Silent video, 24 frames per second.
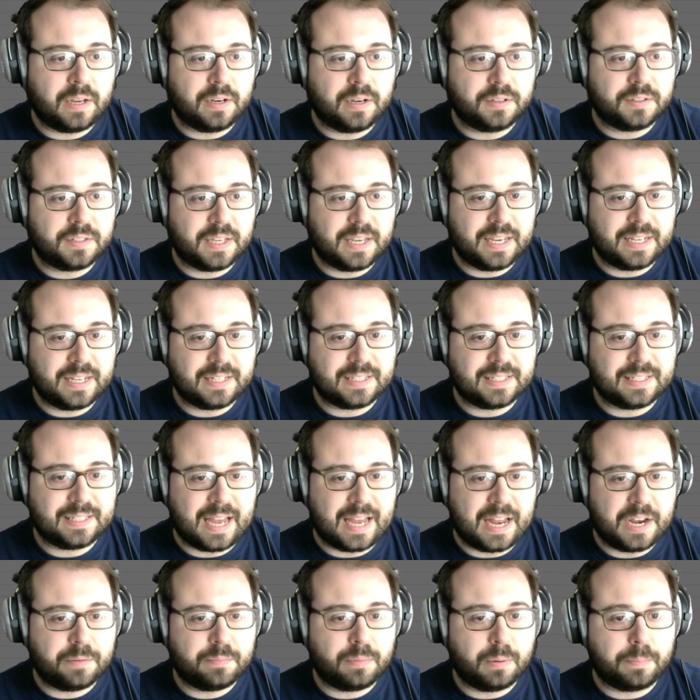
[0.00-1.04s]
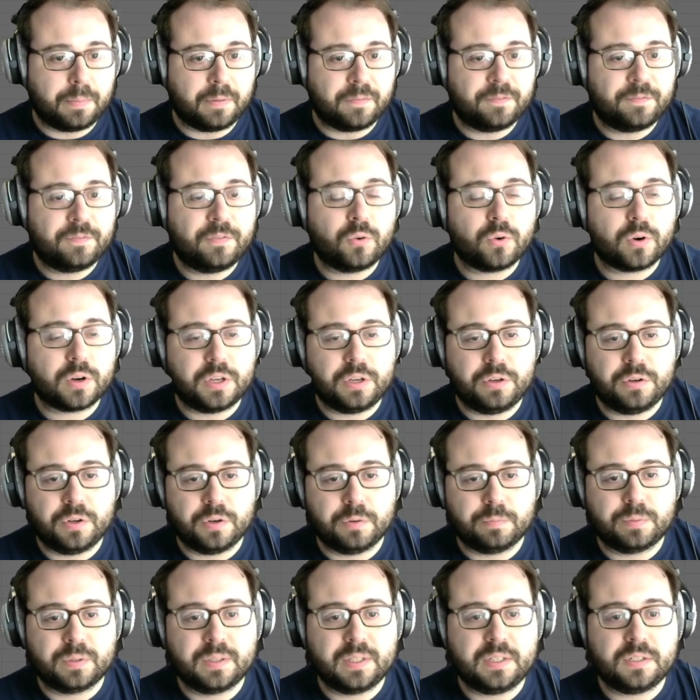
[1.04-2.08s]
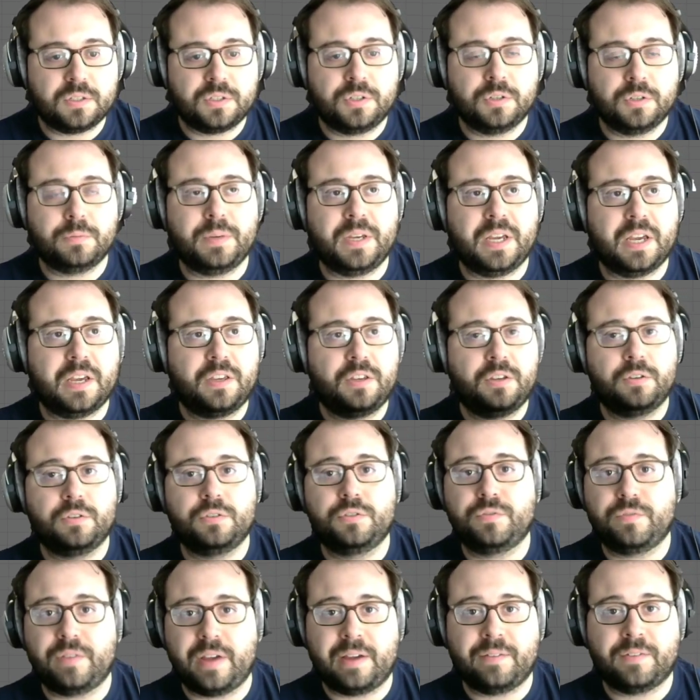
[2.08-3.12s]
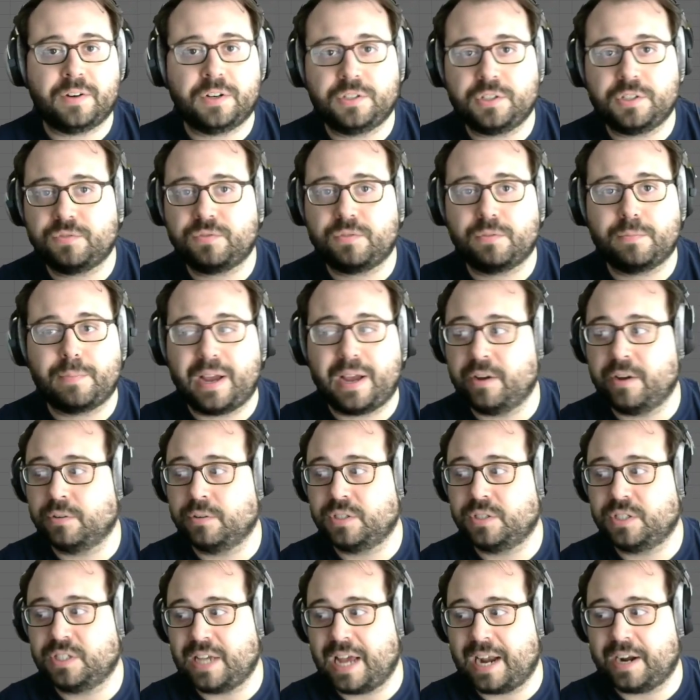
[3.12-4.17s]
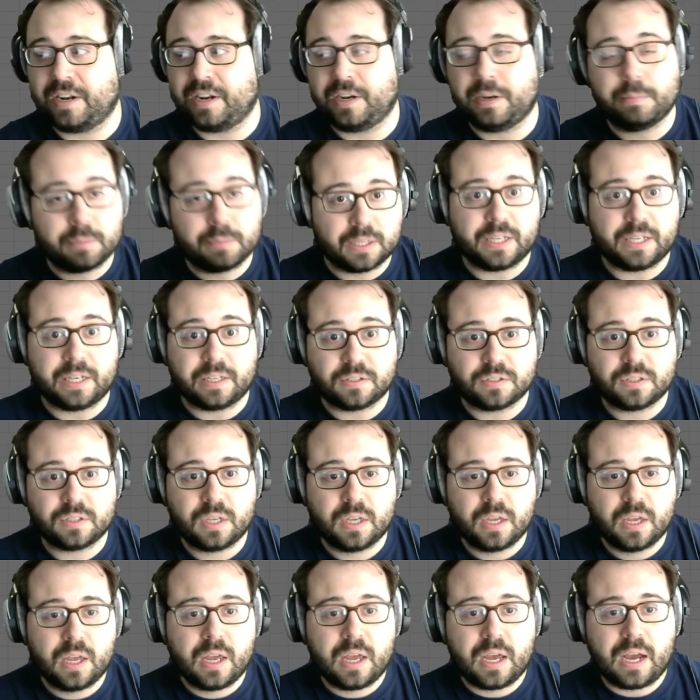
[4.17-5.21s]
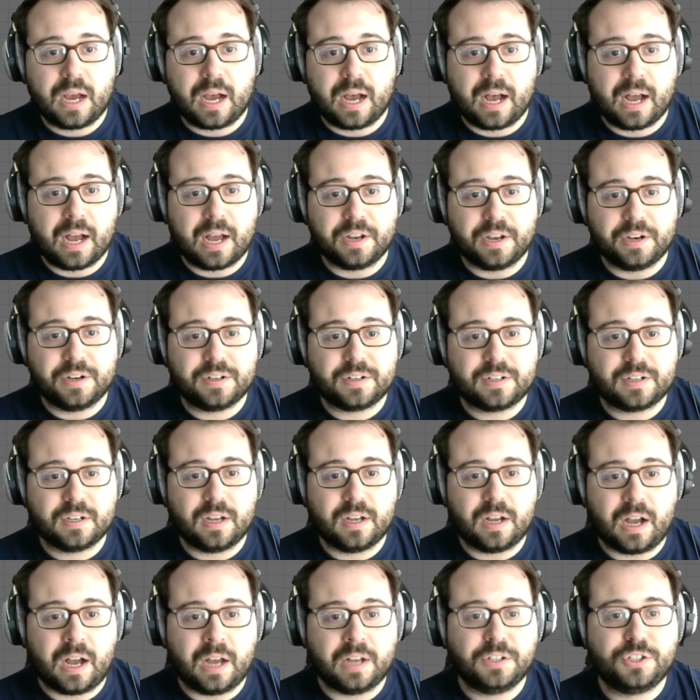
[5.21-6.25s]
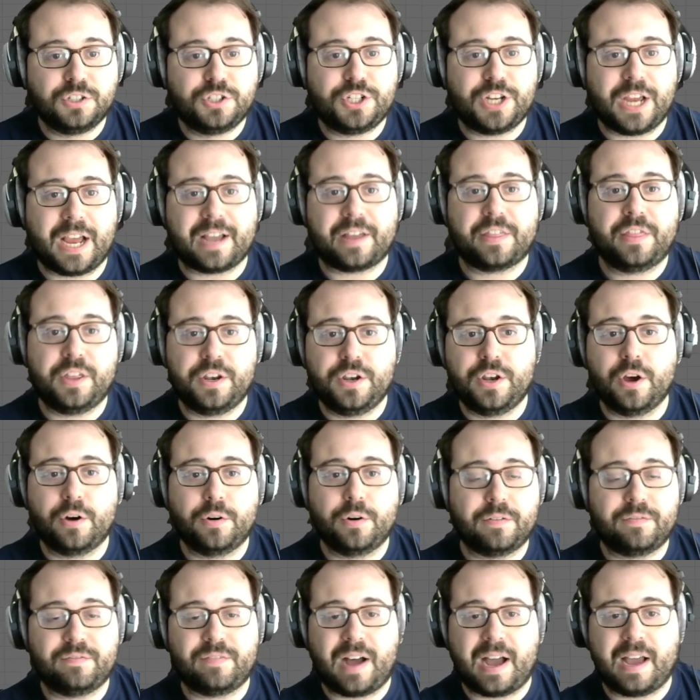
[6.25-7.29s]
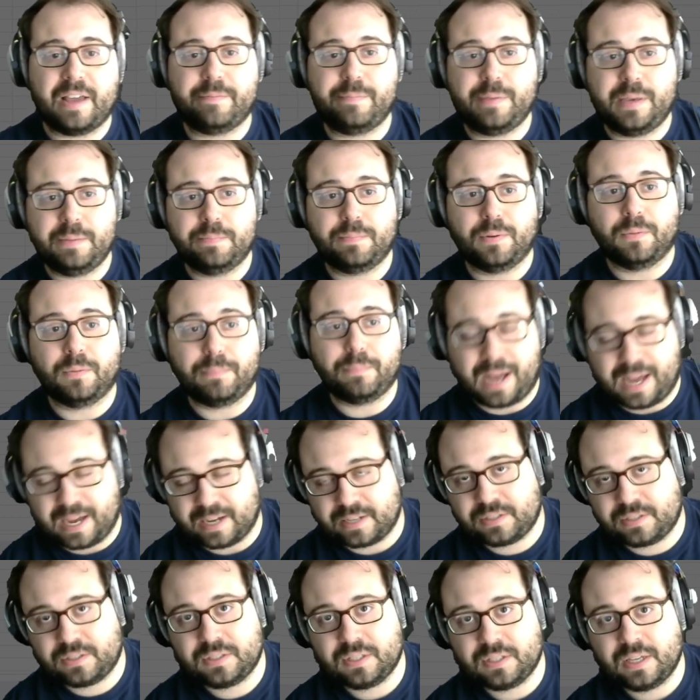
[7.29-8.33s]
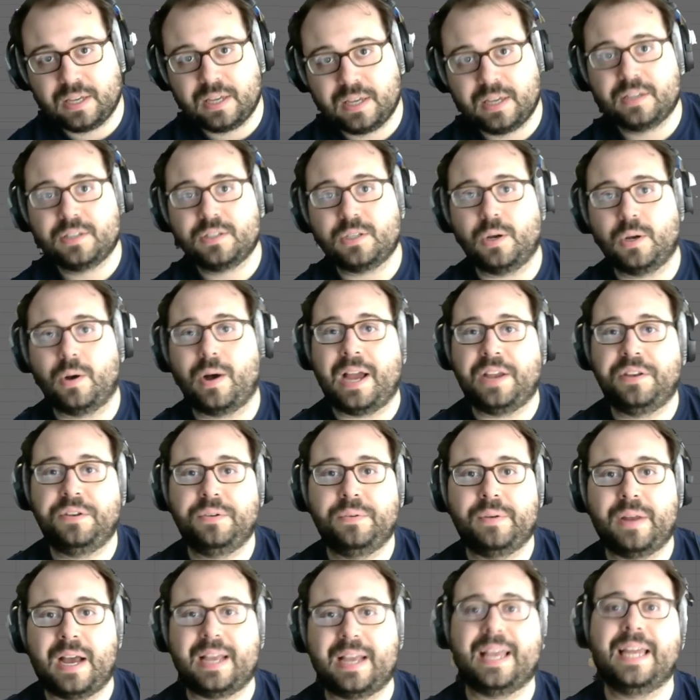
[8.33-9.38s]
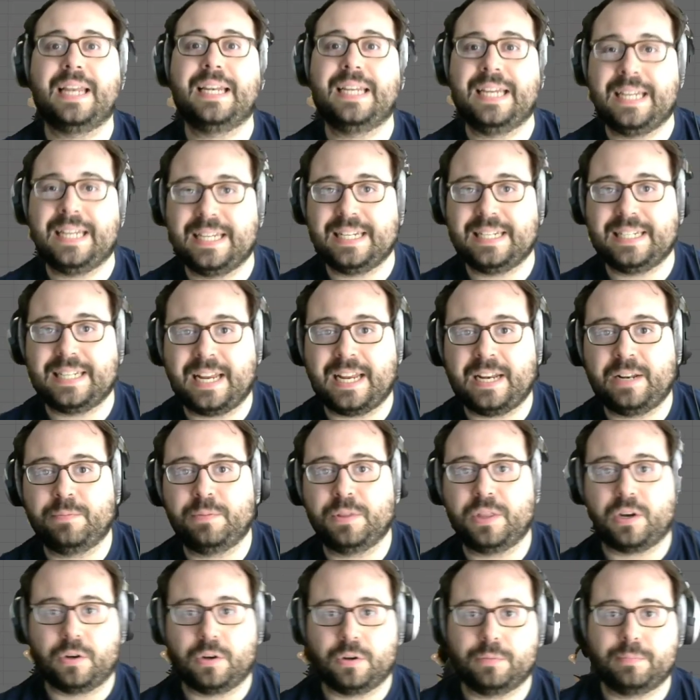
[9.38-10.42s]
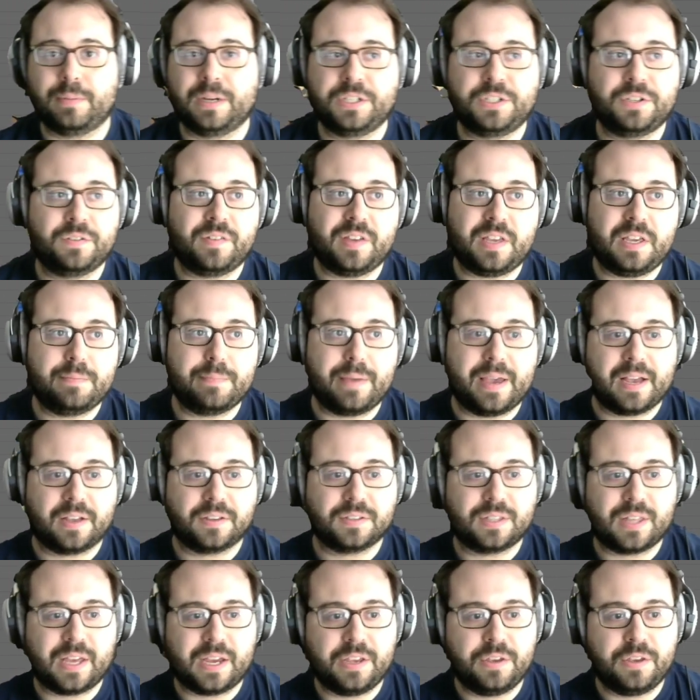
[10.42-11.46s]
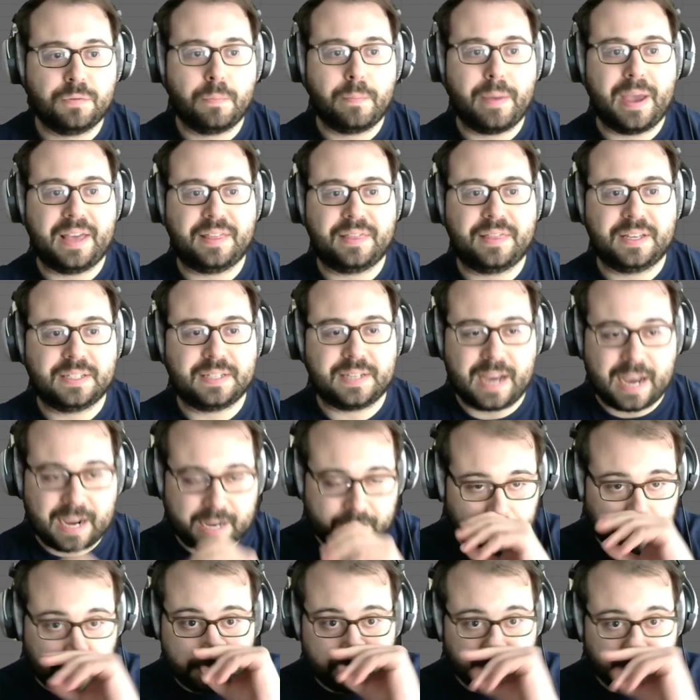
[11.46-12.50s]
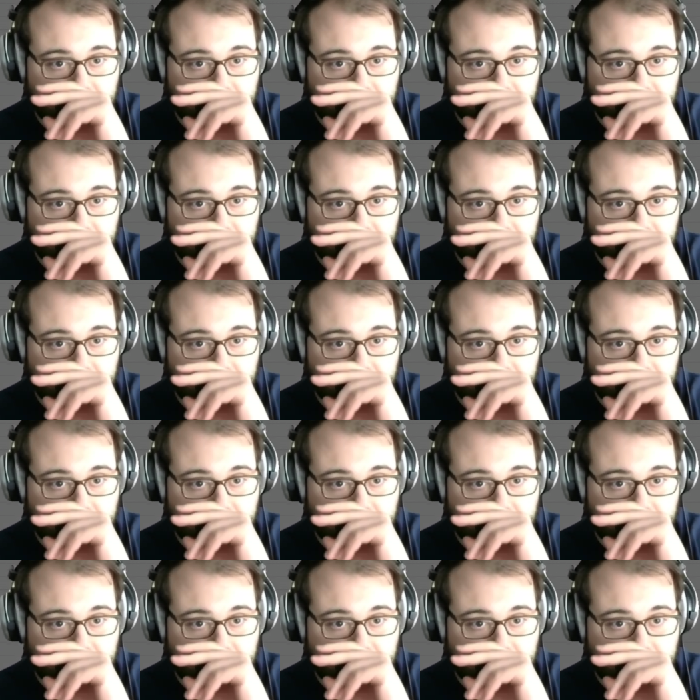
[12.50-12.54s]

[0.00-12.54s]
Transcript: hit send, but before you do, please do me a huge favor, just for my own sanity, please. Uncheck the notify people box, so I do not get inundated with a whole bunch of emails that you made this document.